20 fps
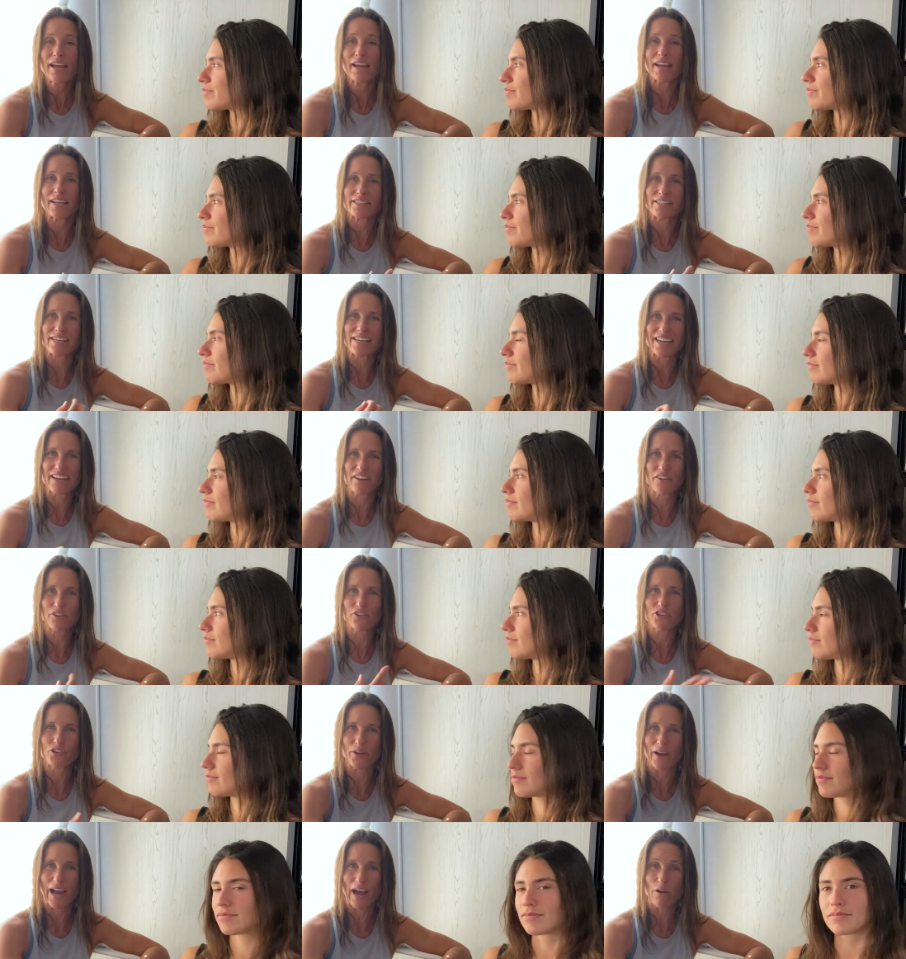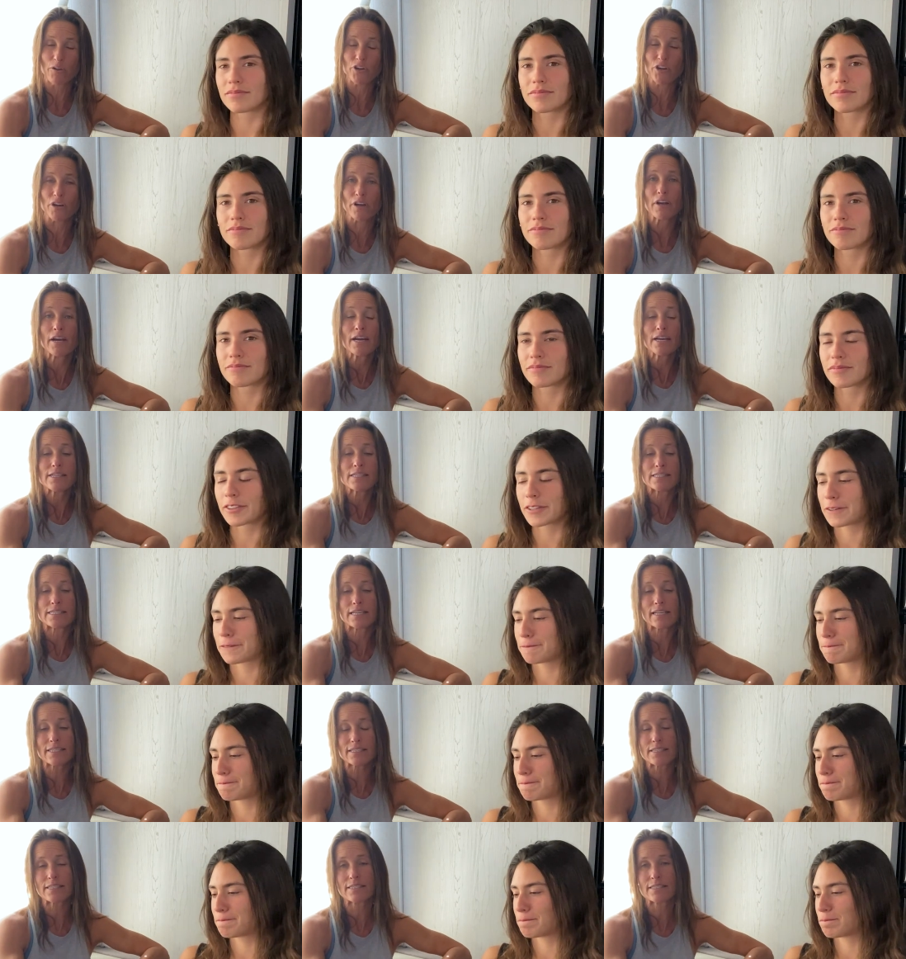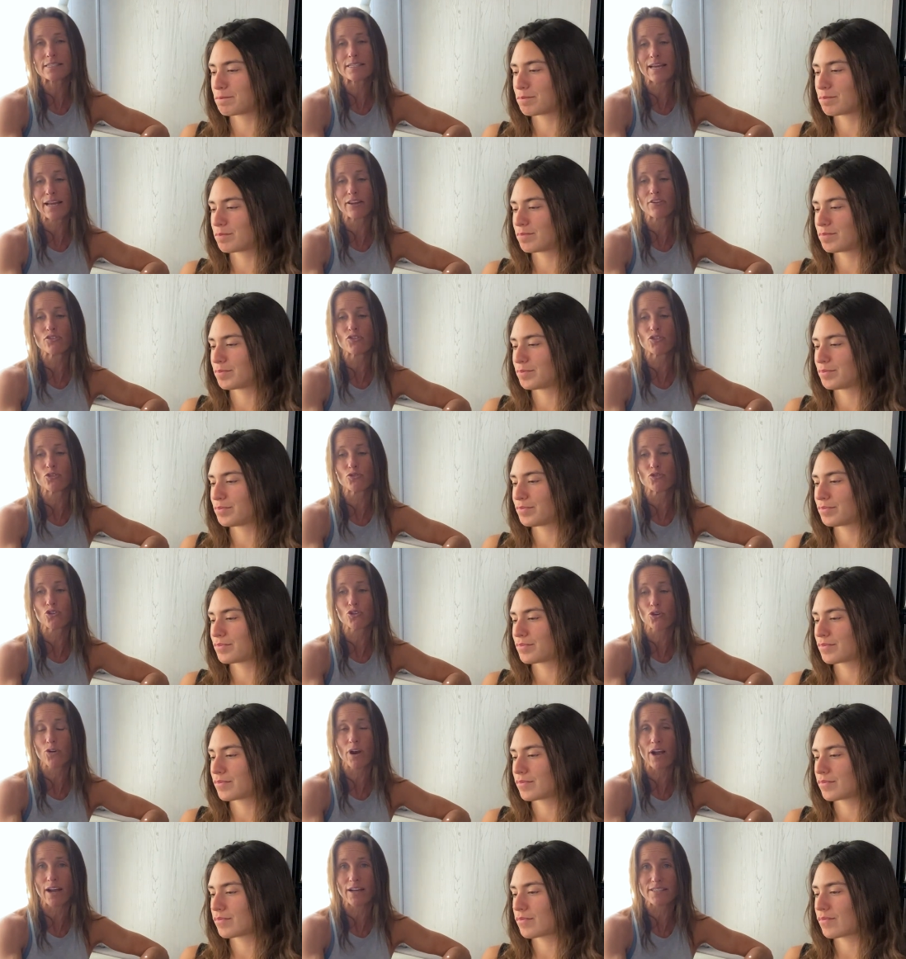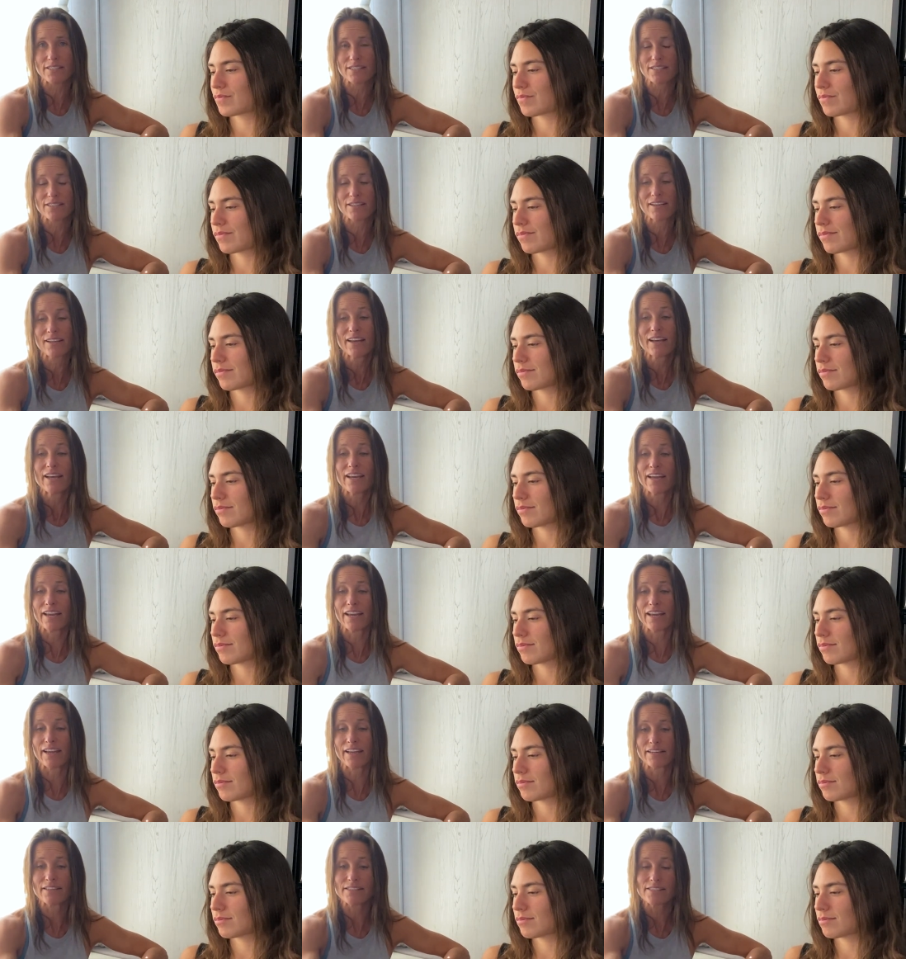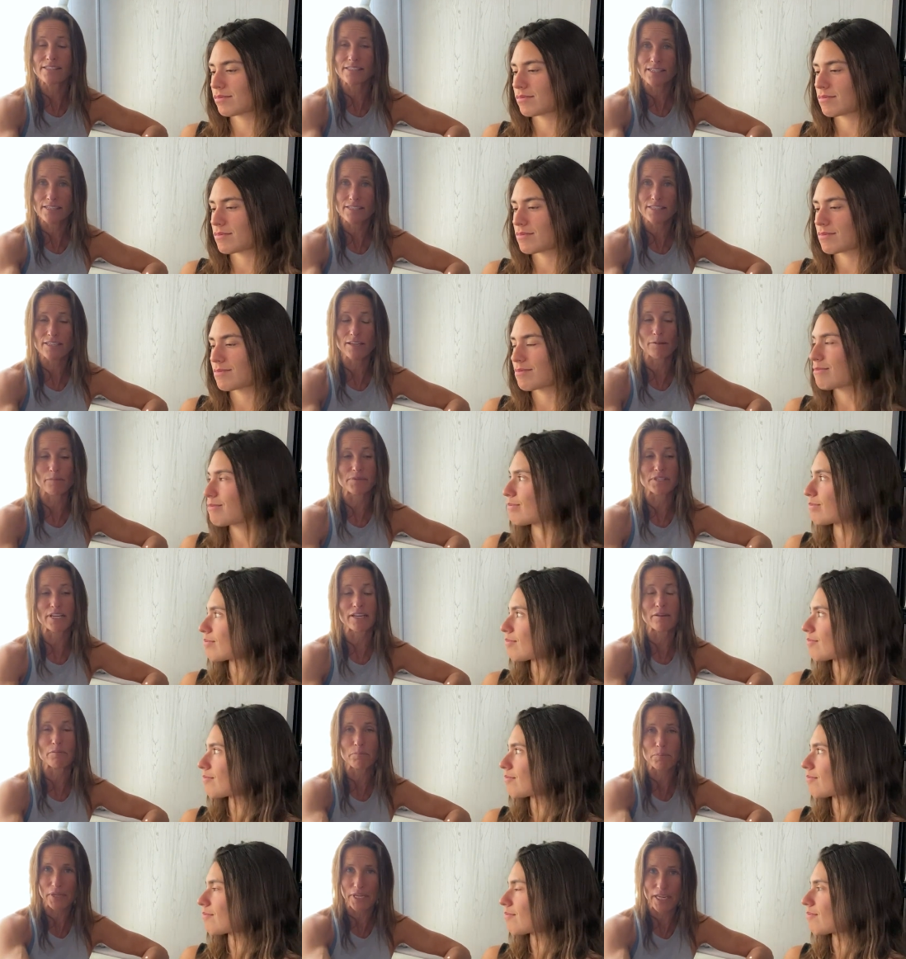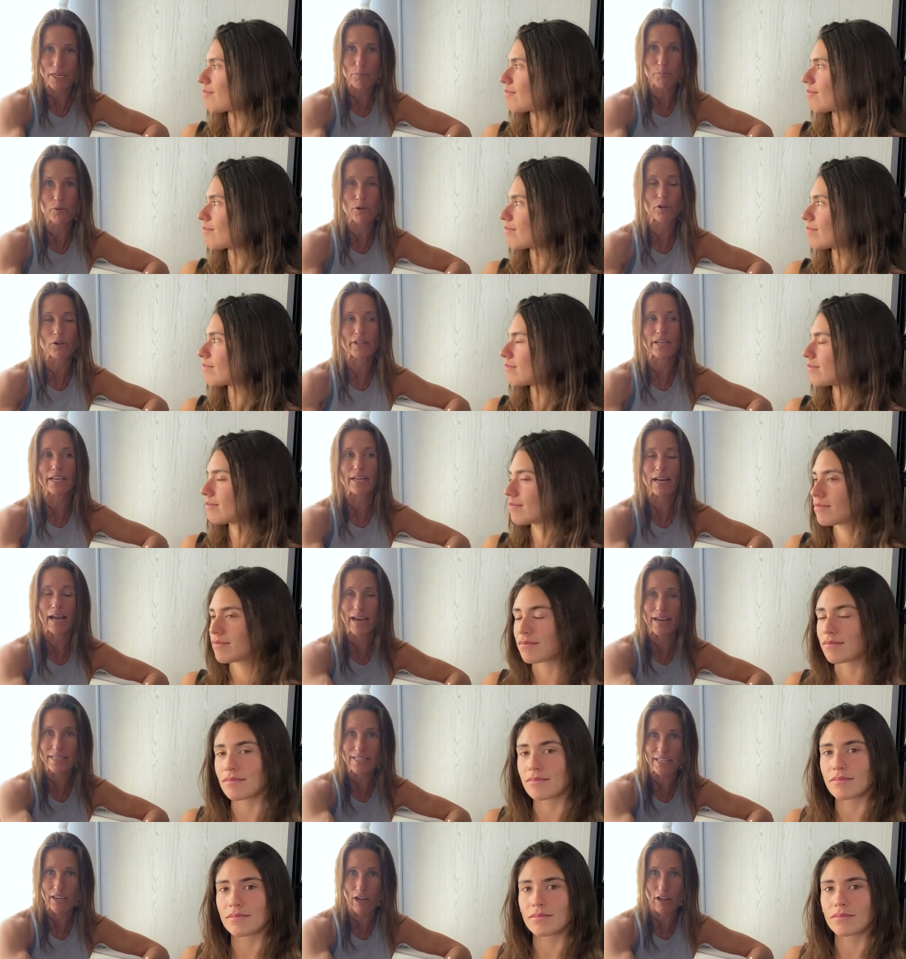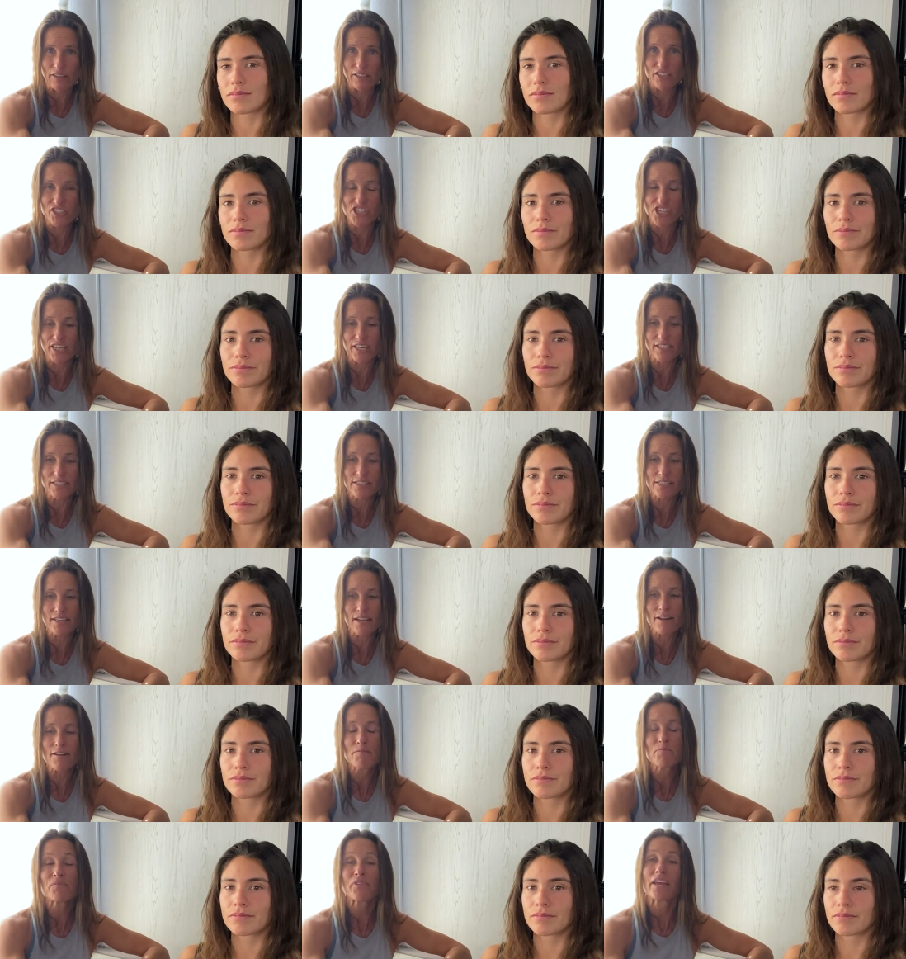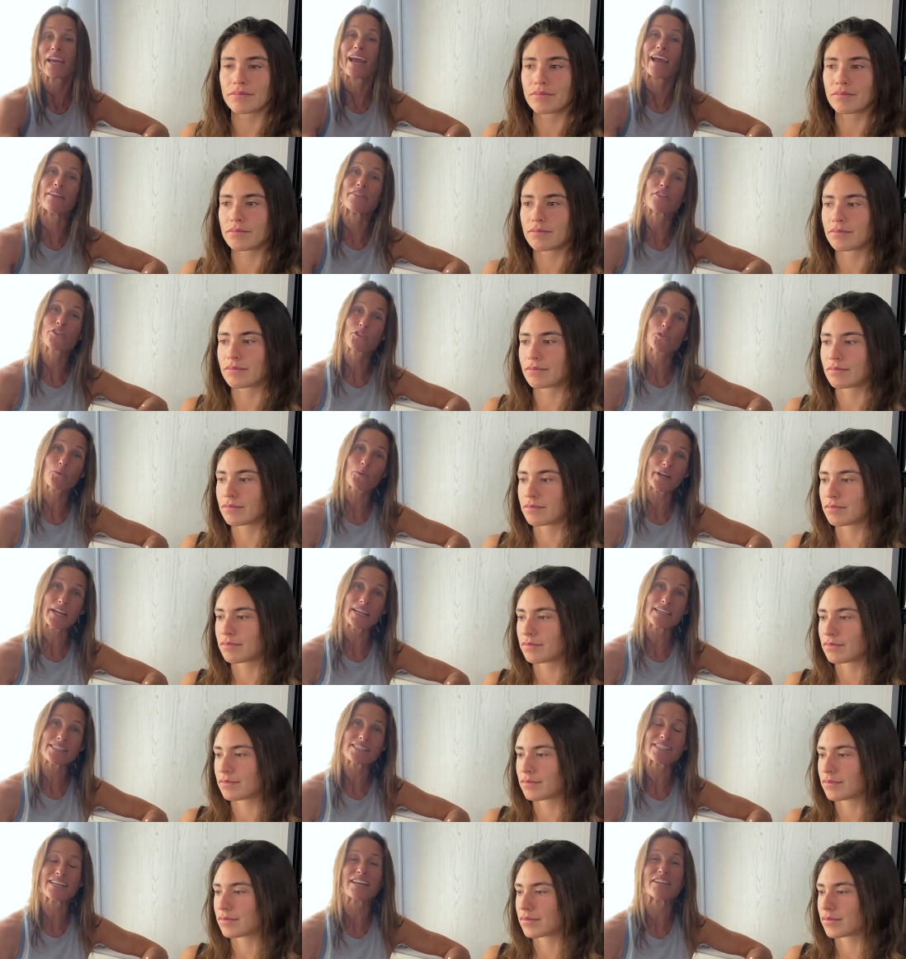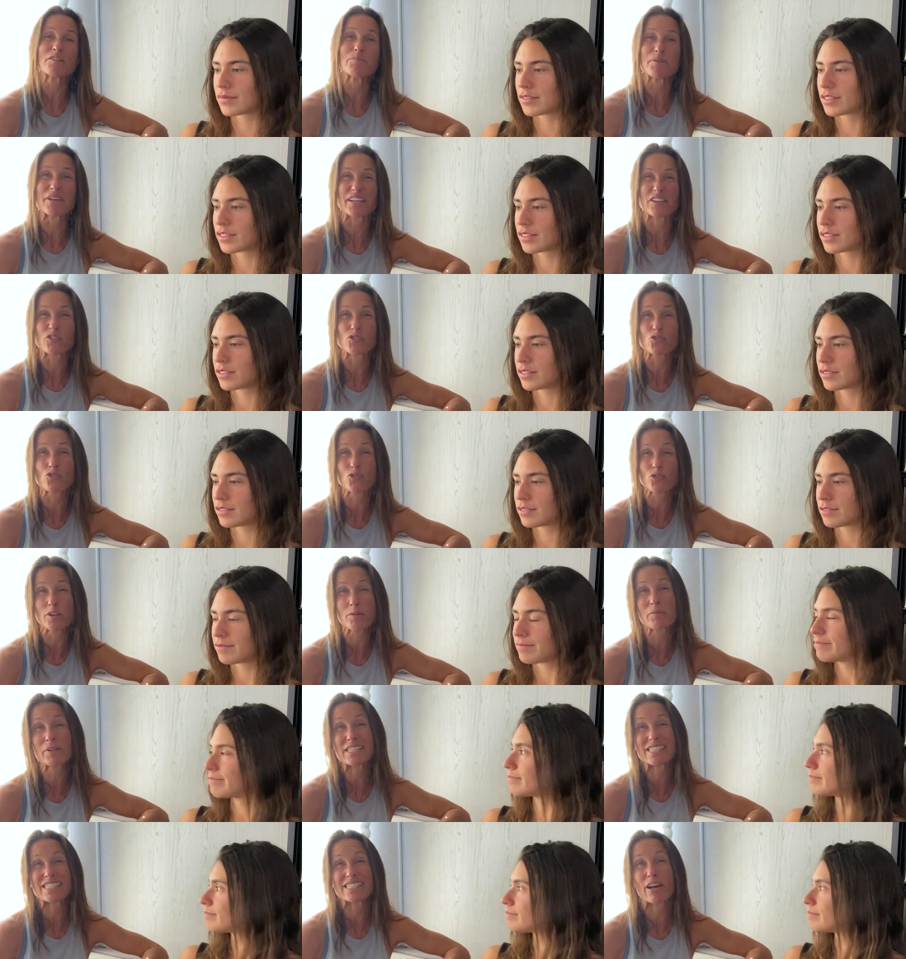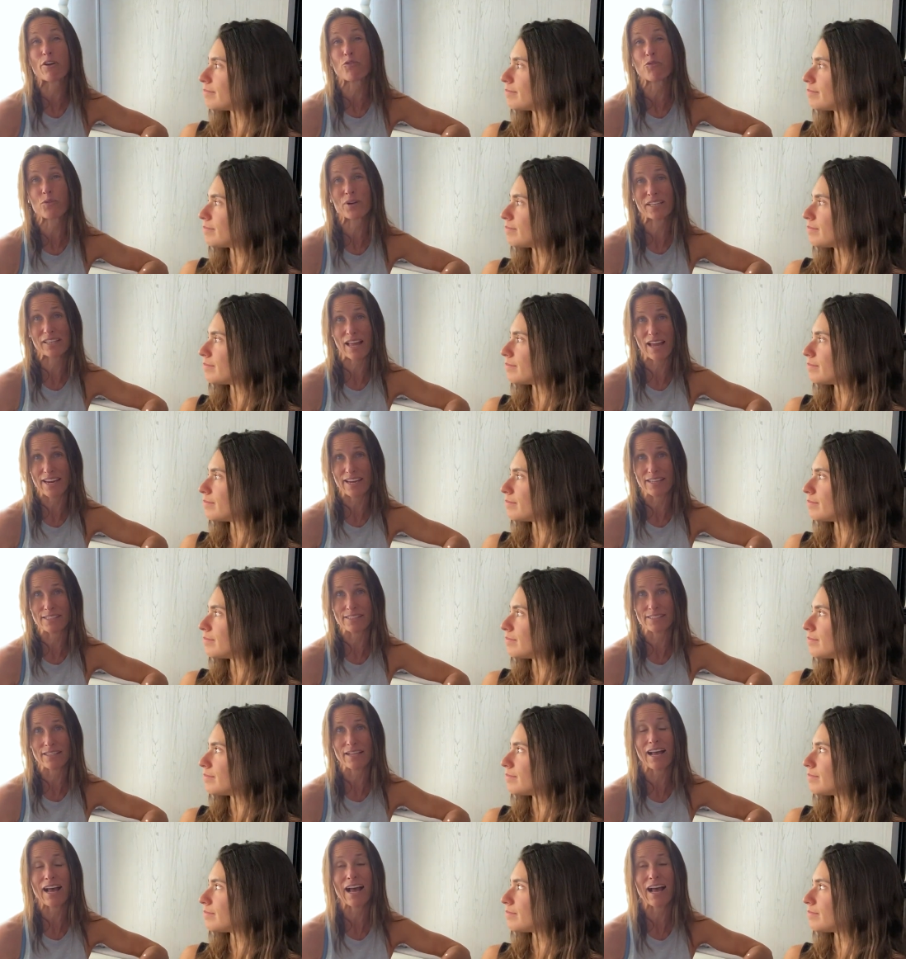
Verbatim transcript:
Speaker 1: it's an inner to outer. Sixes tend to trust in systems, in people, in ideologies, and threes tend to be extremely self-reliant.